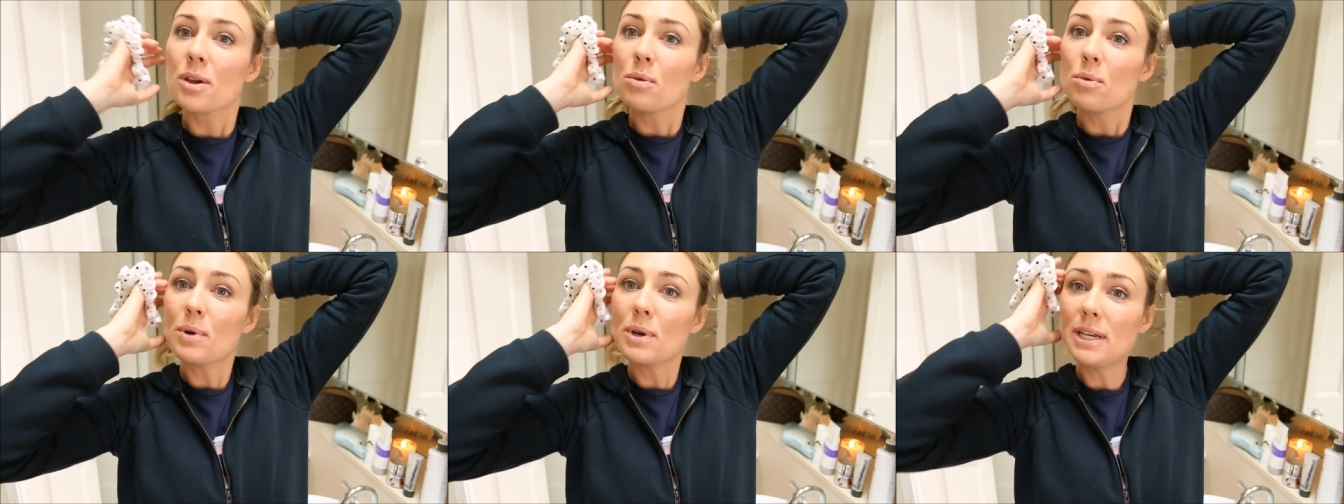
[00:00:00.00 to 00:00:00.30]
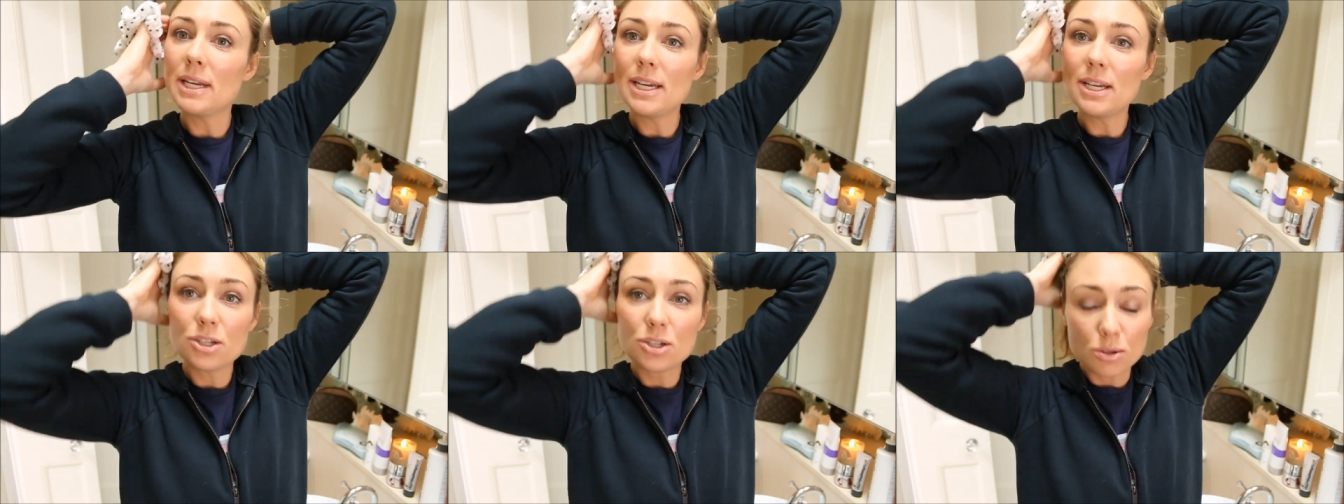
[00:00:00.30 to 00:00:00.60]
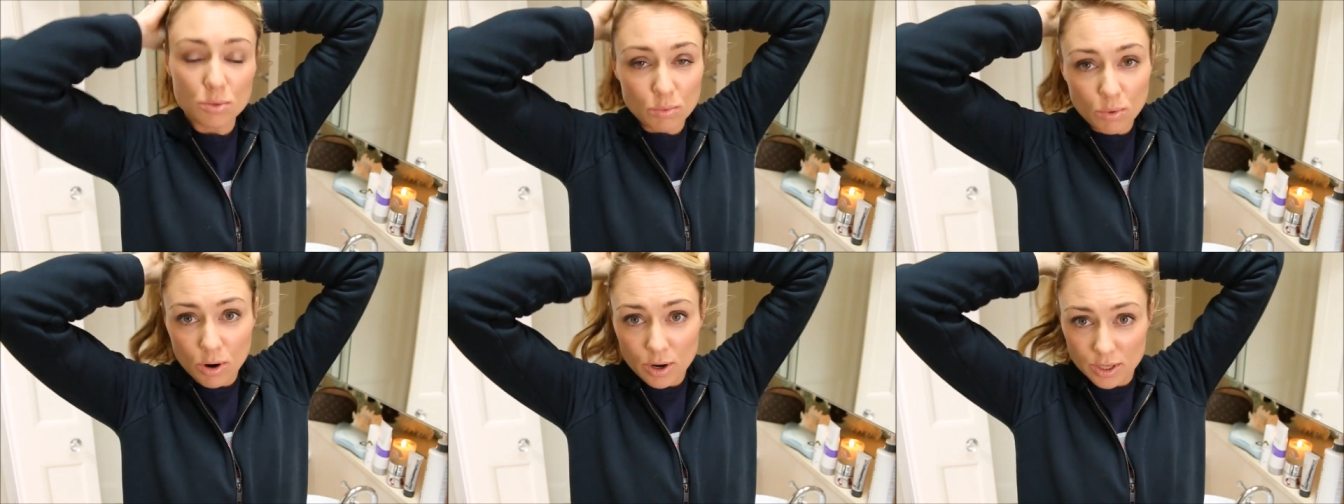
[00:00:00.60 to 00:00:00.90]
we need
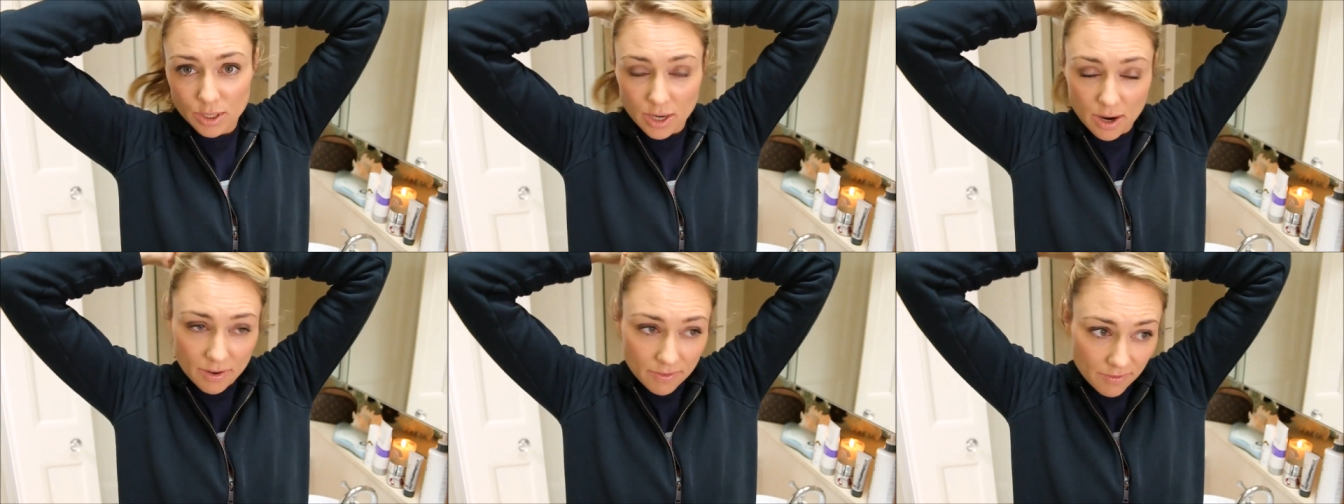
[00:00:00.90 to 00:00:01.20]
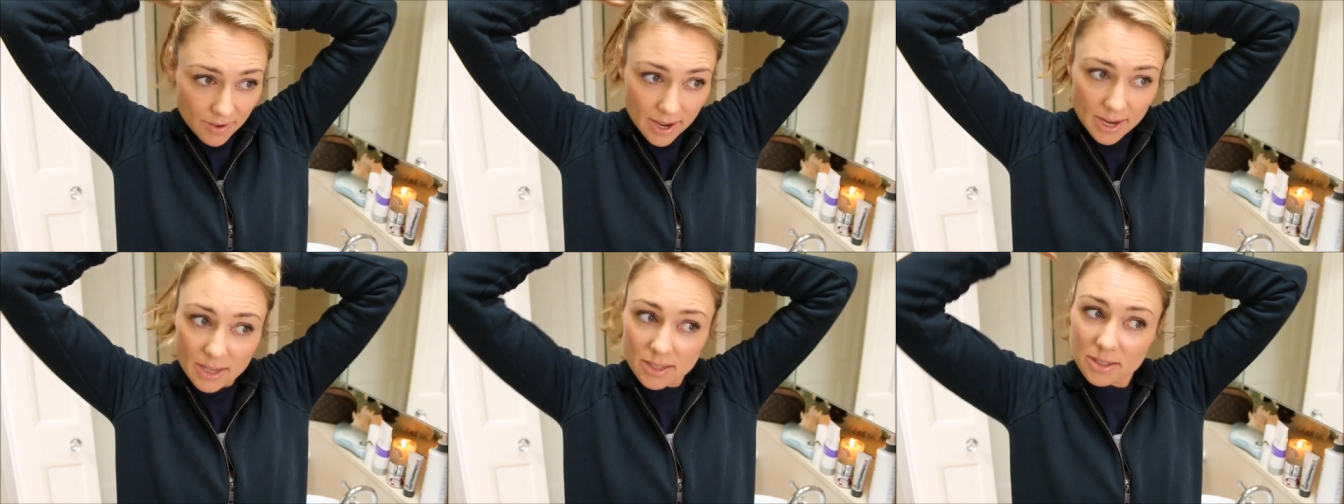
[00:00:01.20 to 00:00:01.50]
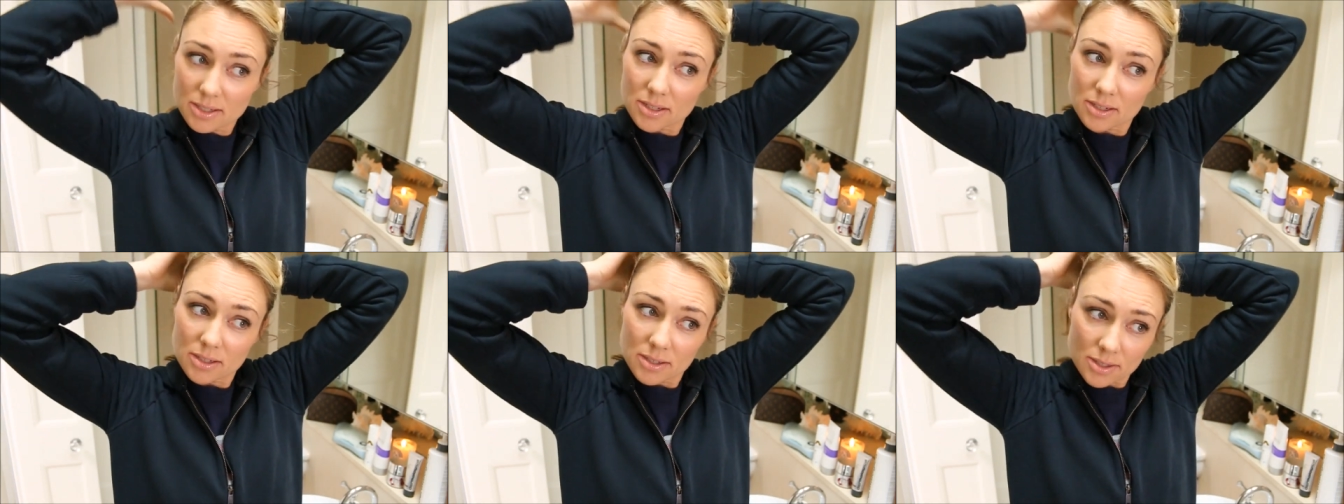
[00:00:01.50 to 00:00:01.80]
to wash our
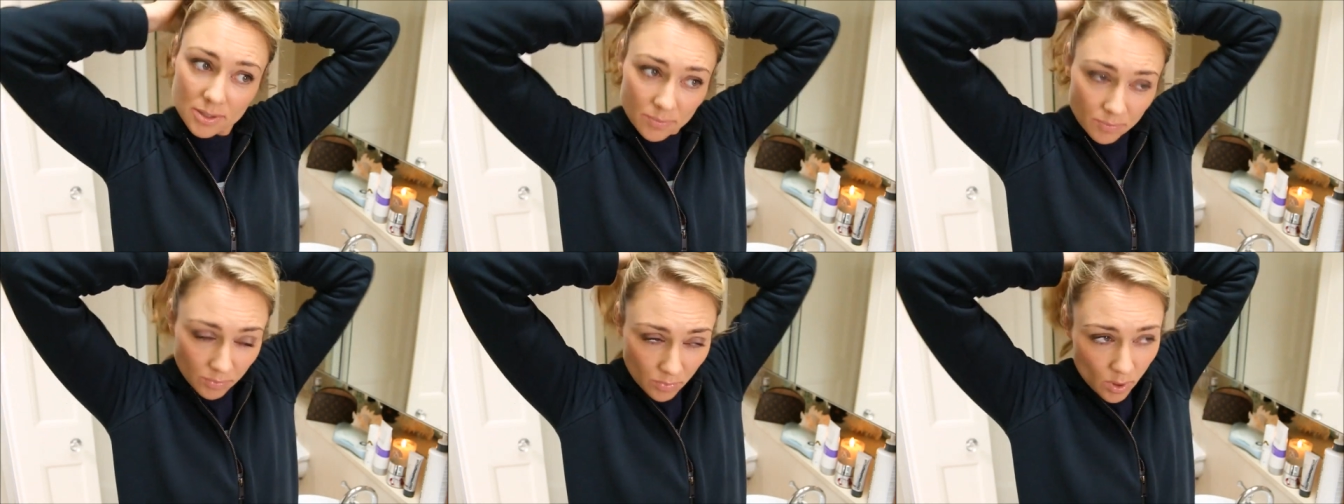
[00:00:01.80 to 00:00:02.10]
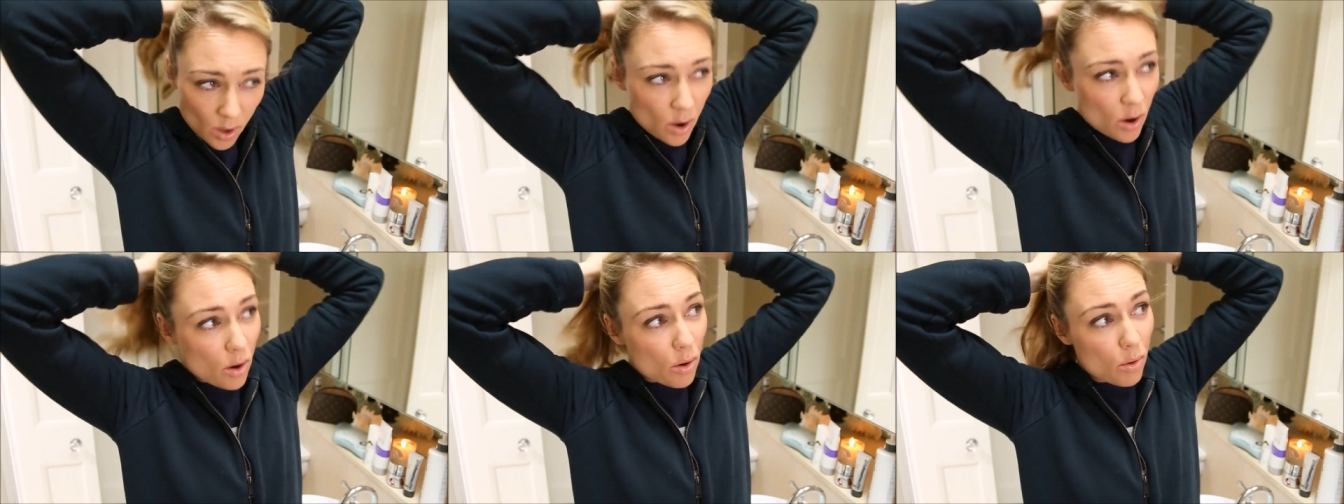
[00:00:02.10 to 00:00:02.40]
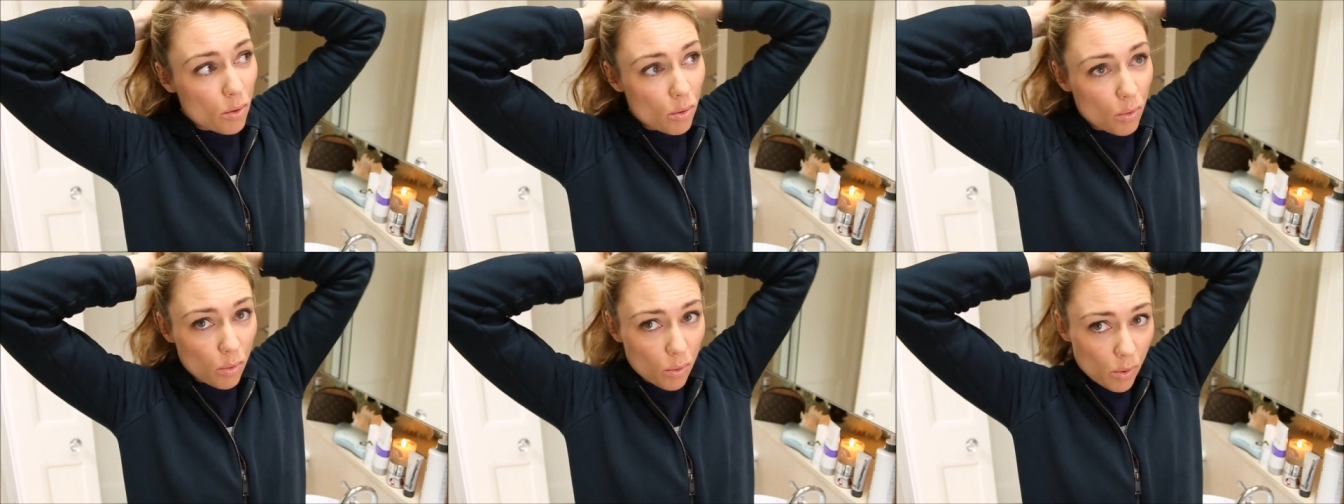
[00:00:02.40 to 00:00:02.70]
faces.
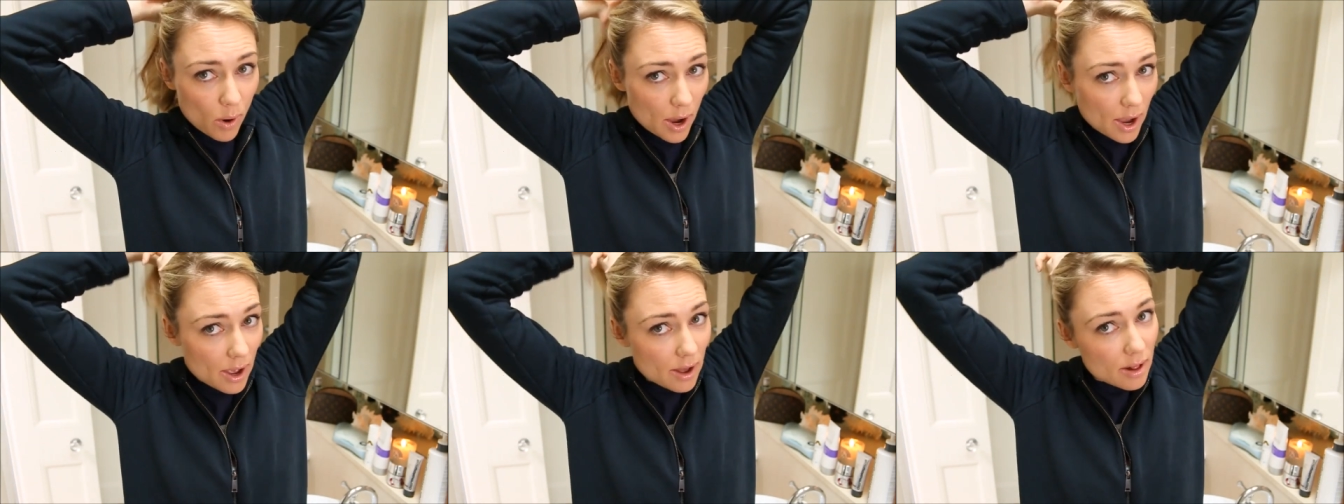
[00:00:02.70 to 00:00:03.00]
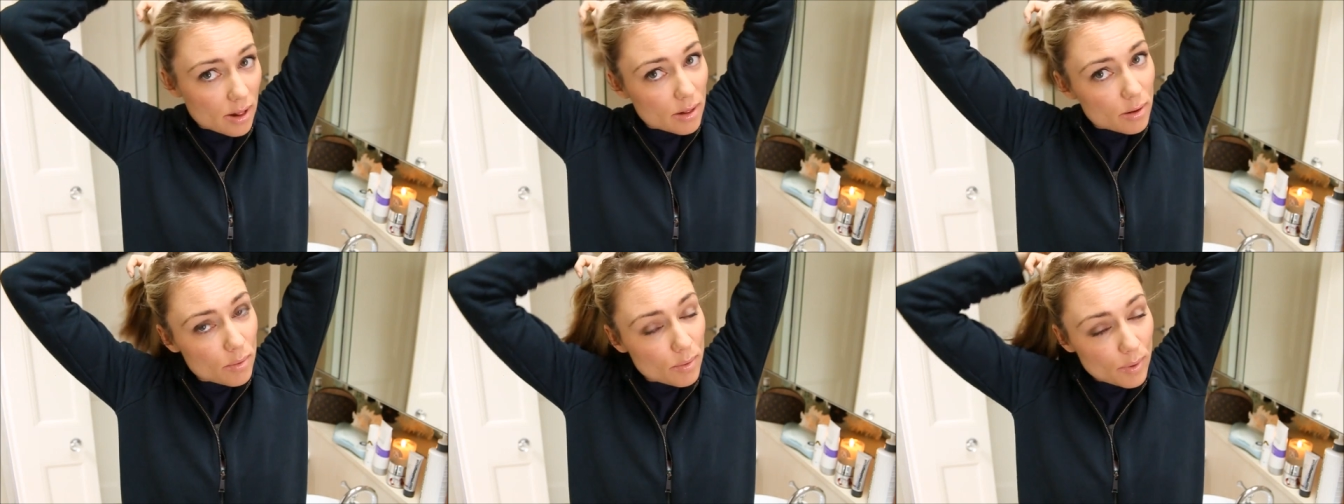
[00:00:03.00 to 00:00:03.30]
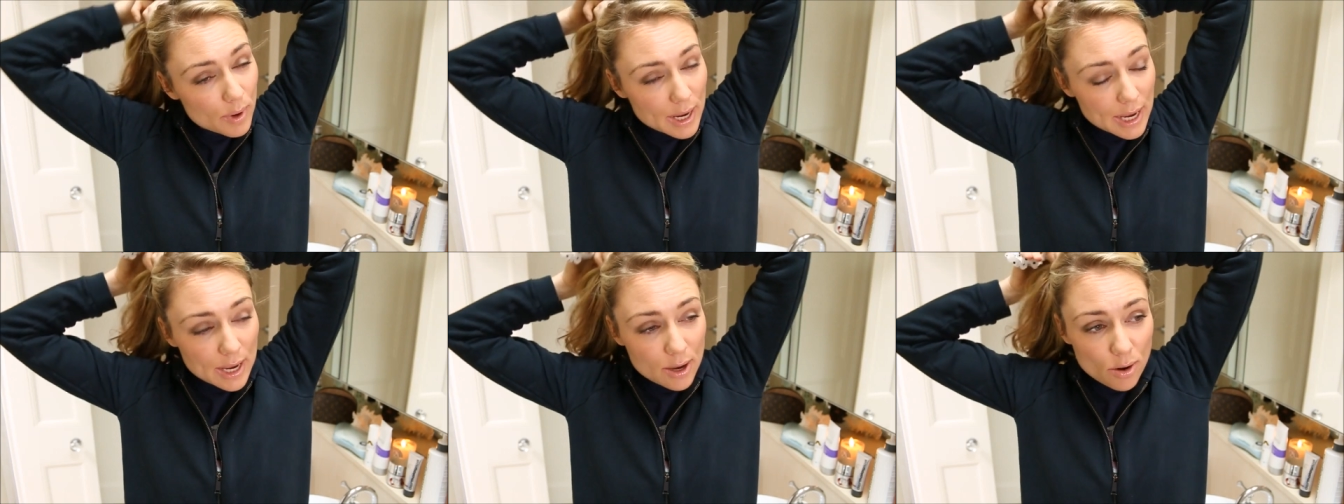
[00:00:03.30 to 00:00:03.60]
Well,
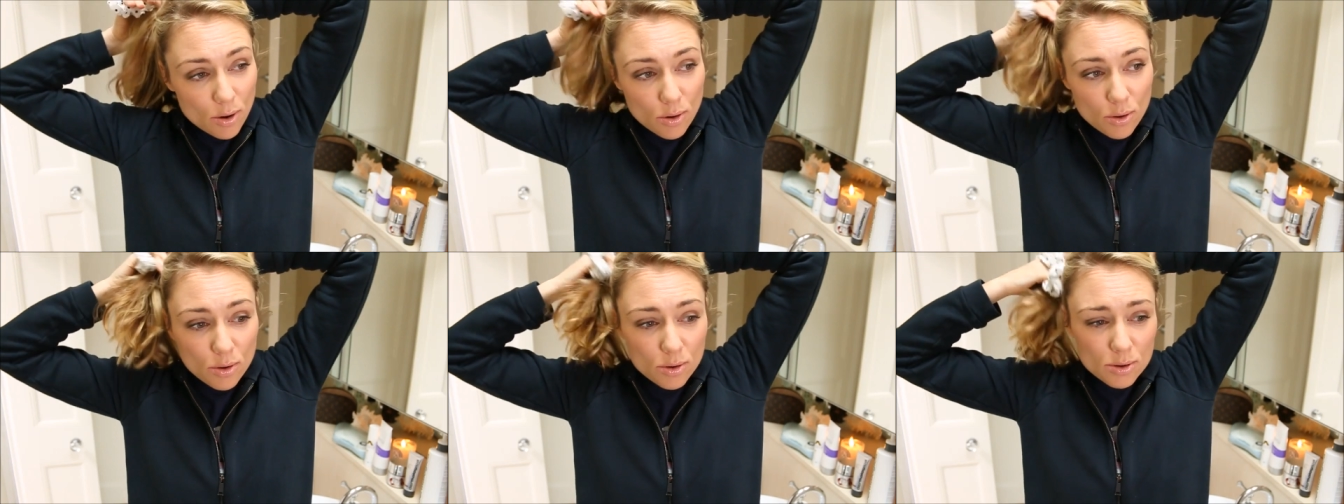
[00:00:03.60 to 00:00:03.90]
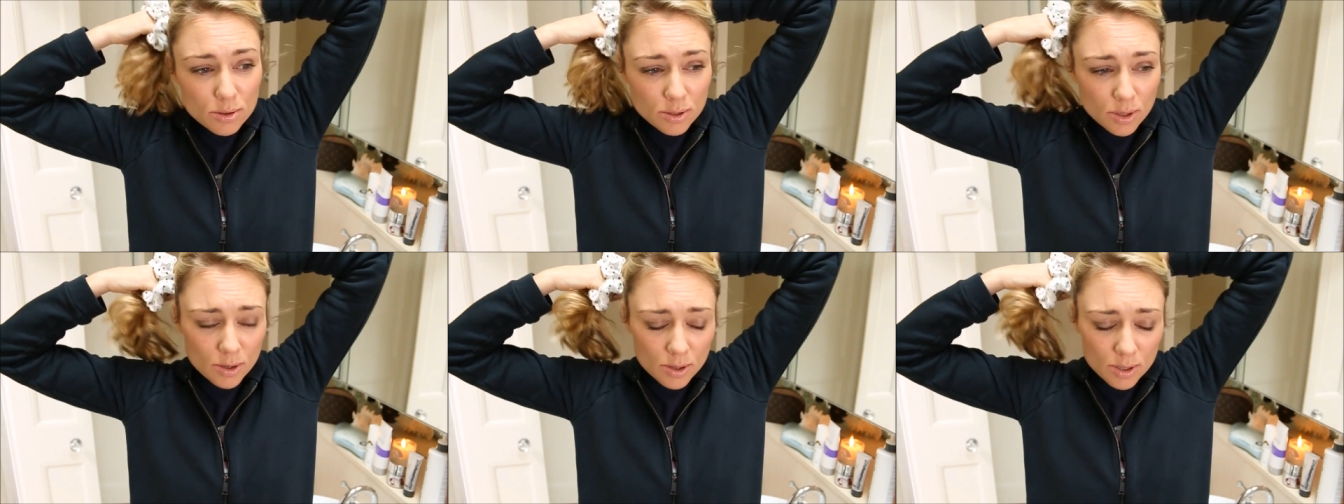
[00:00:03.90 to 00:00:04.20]
we also